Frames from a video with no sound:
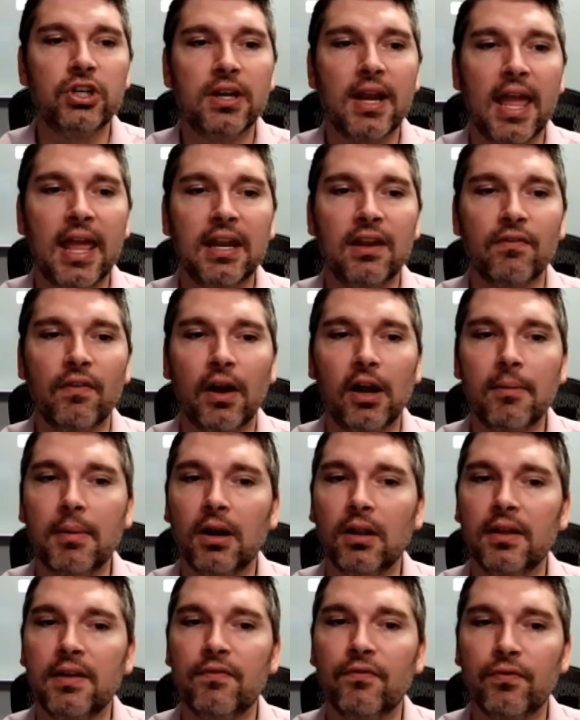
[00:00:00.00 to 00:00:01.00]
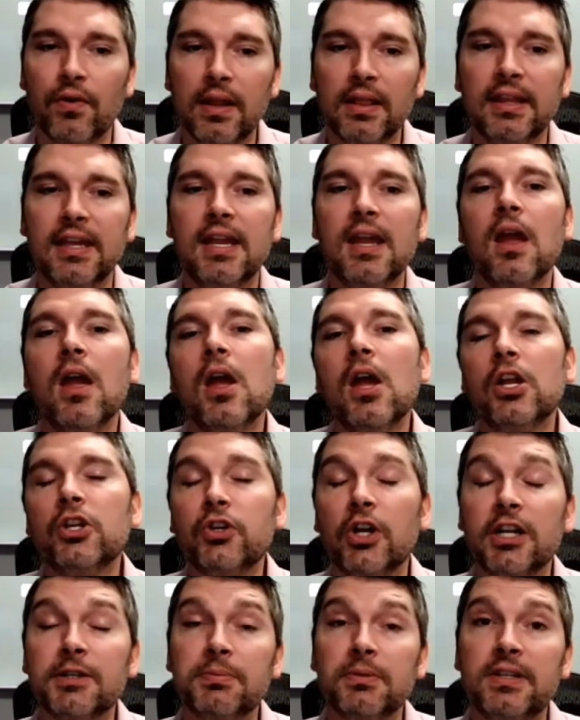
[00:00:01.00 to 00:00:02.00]
and environmentally friendly
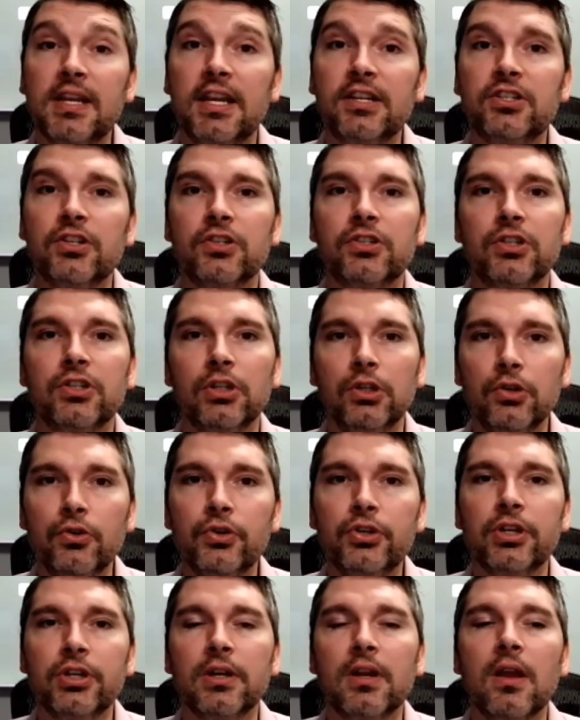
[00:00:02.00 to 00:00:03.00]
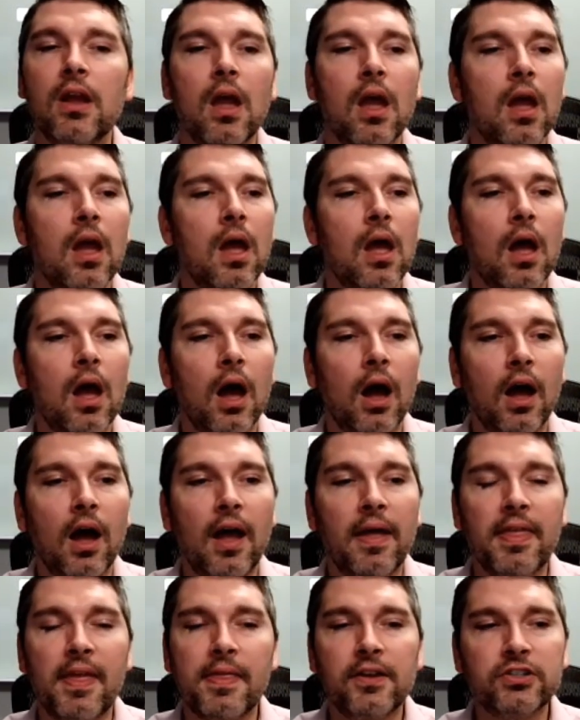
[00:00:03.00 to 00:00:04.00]
transportation solution. And
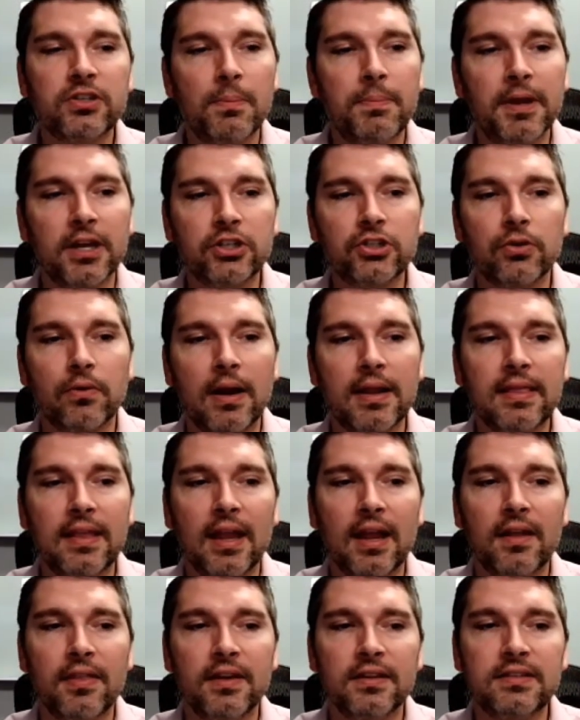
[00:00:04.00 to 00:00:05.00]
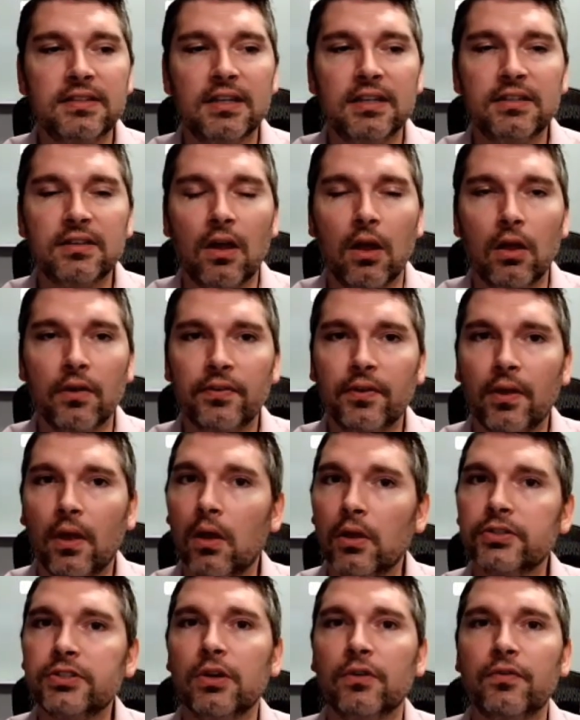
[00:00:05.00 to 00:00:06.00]
then there's a picture right there. This is
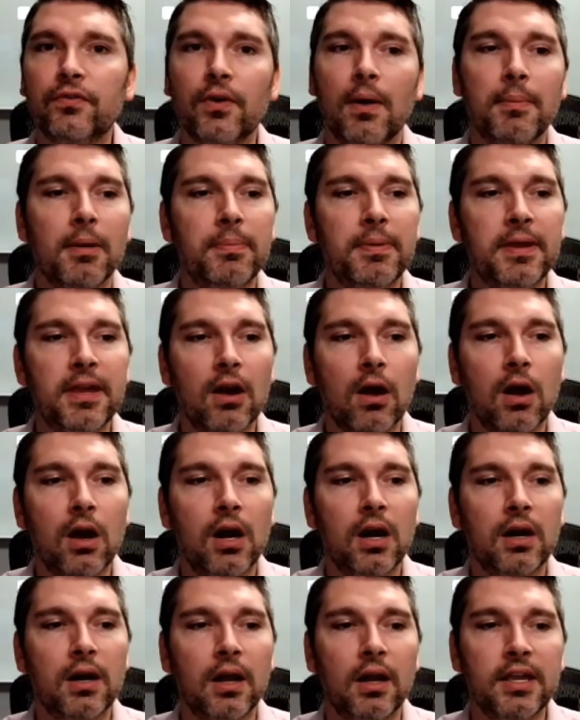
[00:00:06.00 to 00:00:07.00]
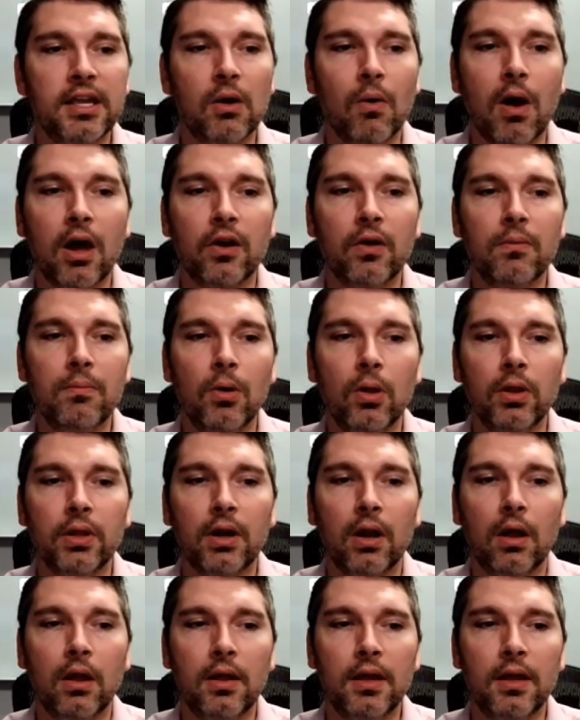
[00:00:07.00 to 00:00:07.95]
also from the PR. Eco Auto